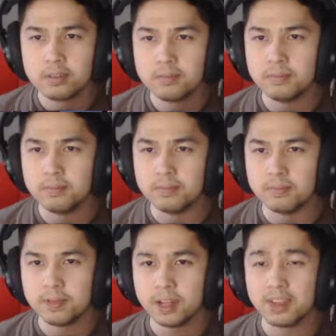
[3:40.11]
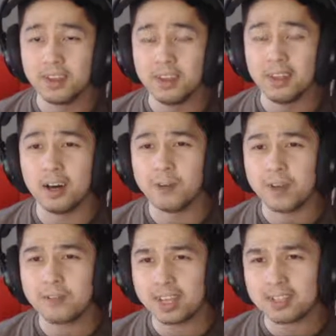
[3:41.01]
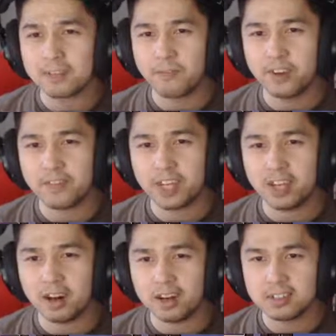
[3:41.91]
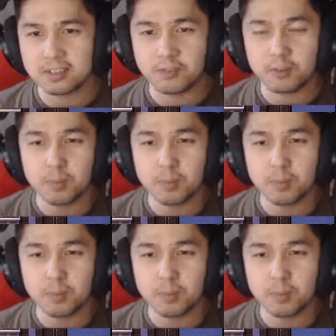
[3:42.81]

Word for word: Hmm. And then the, we have to get to fifteen hundred for